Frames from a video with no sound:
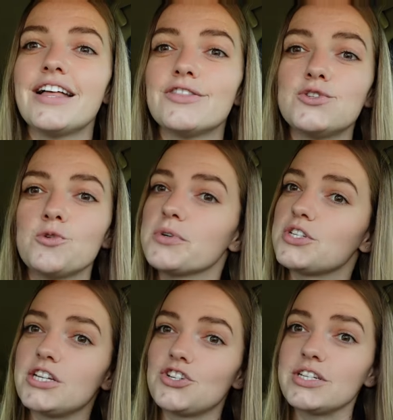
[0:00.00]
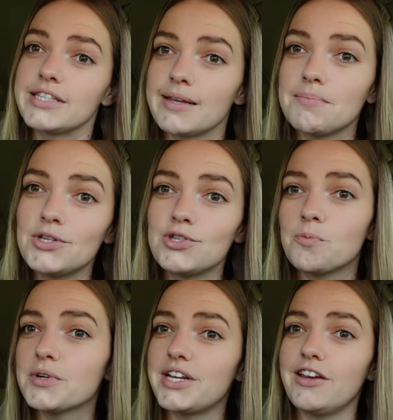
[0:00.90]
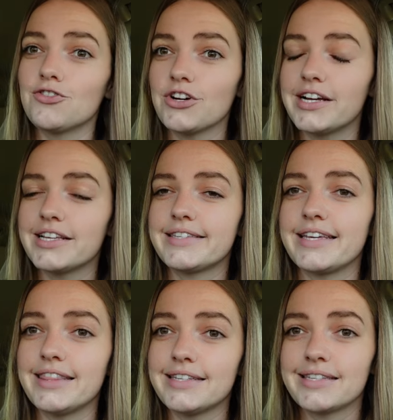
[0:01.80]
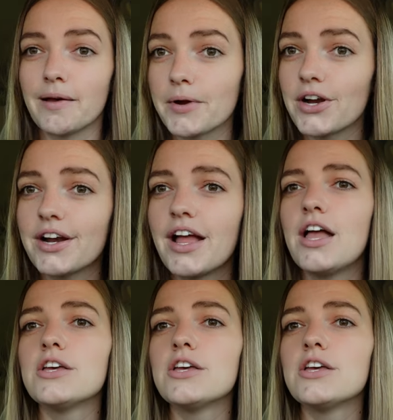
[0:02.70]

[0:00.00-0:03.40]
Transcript: the superstitions can be super dangerous in the summer.